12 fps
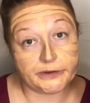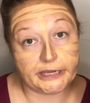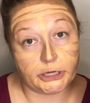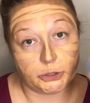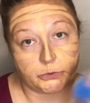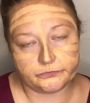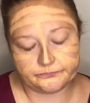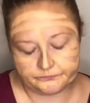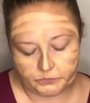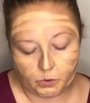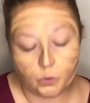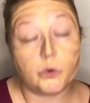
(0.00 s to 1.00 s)
we go.
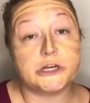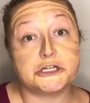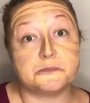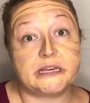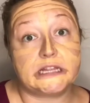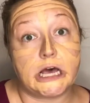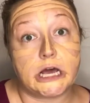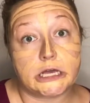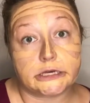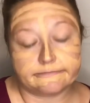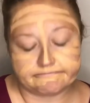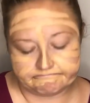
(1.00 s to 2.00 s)
Wish me luck.